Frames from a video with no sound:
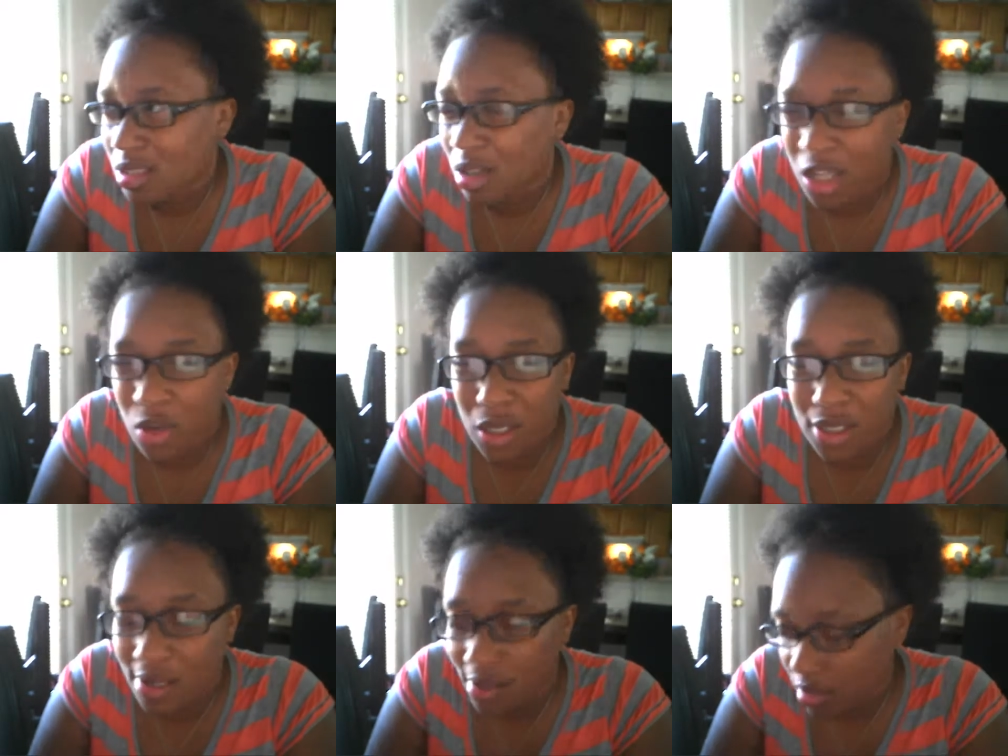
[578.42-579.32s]

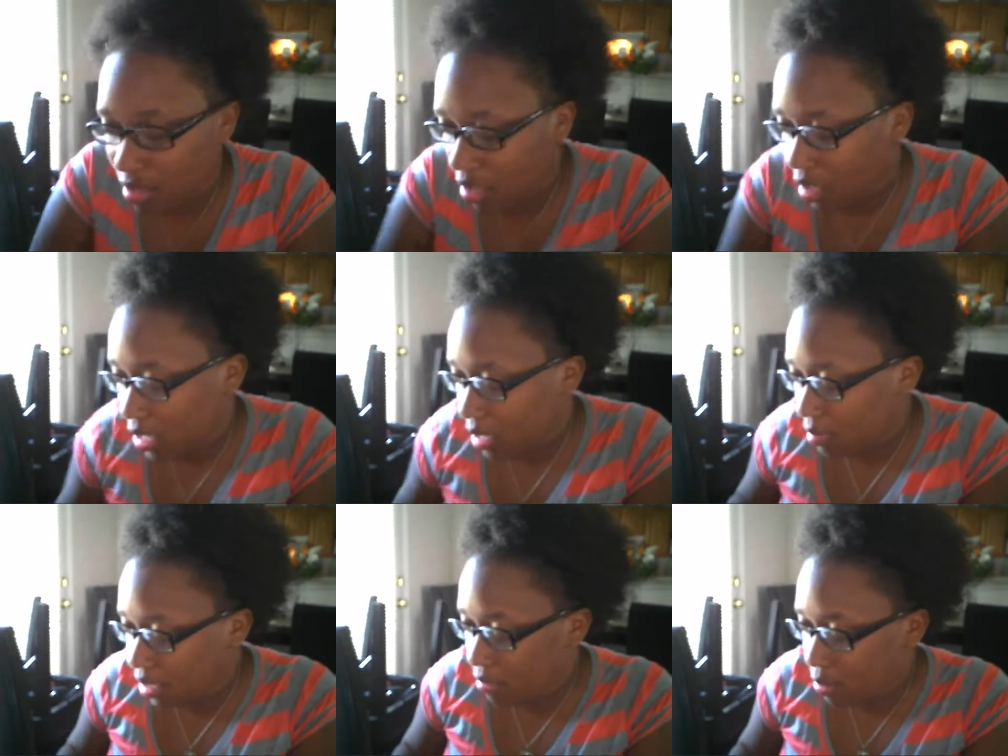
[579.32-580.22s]
$31 in Target, I
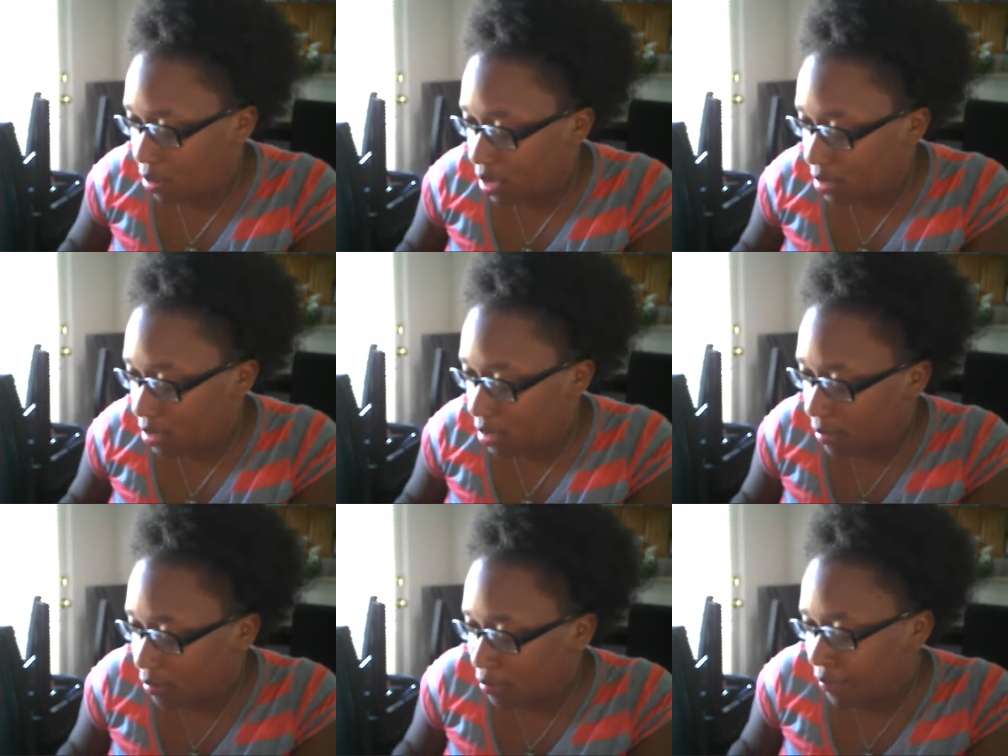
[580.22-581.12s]
believe it was.
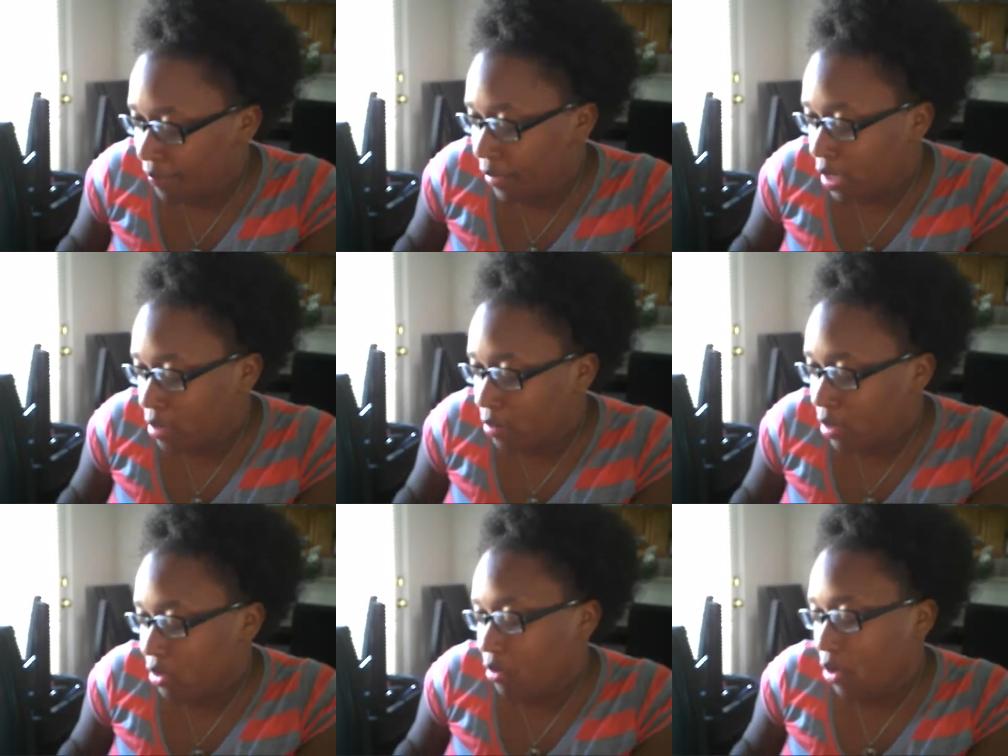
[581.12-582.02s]
Which
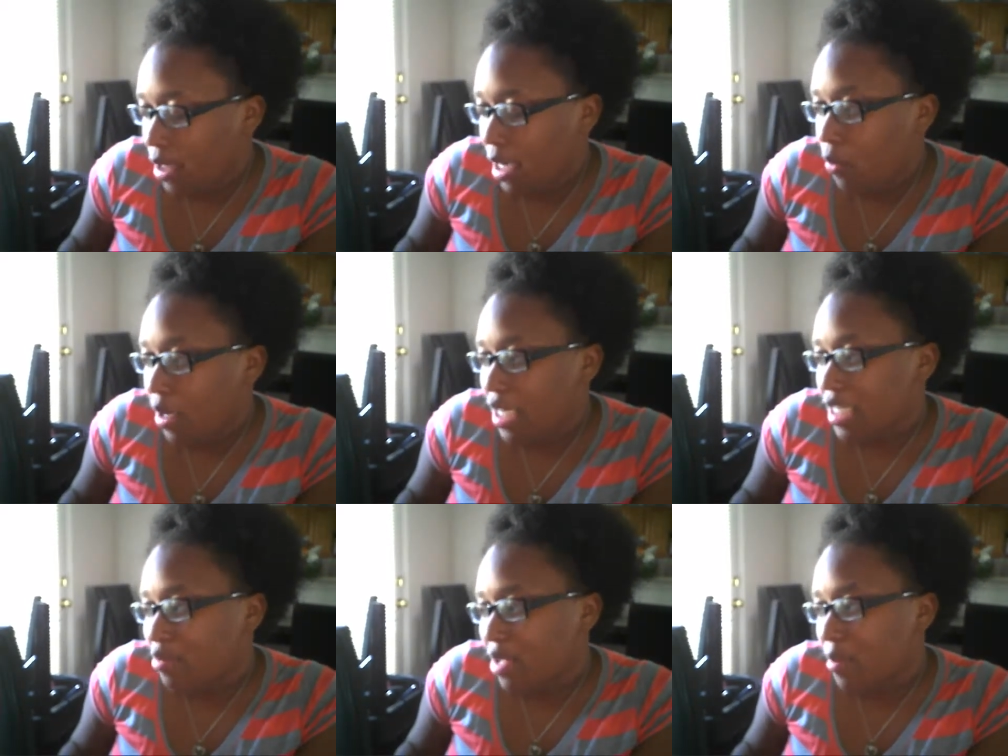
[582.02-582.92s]
was more than I wanted to
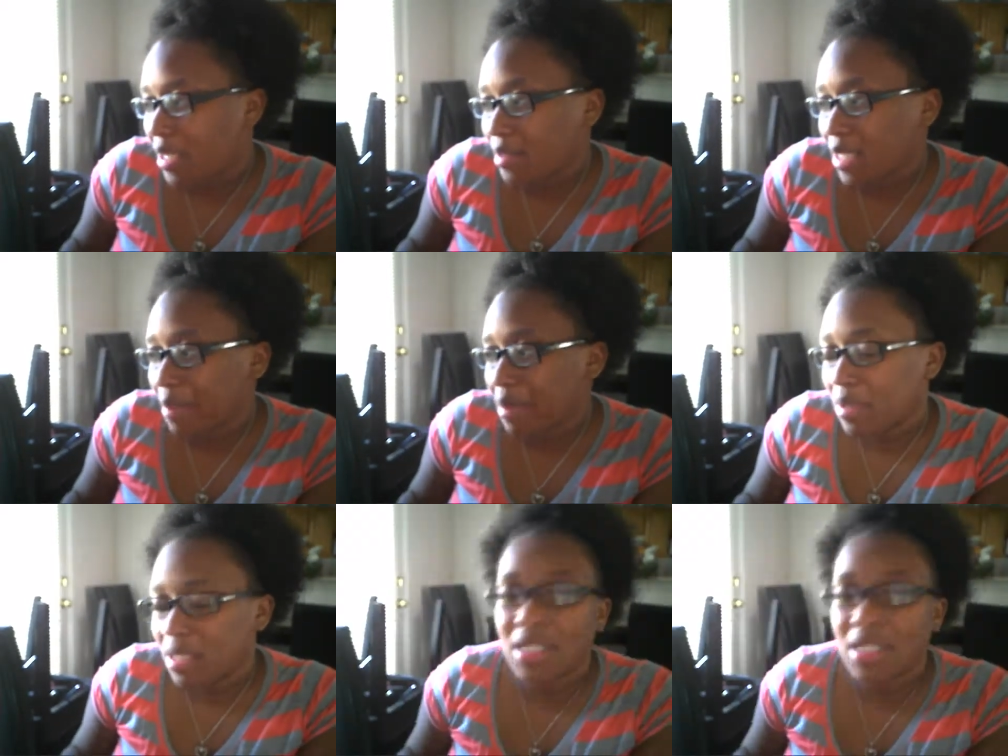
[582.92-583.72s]
spend, but I was happy because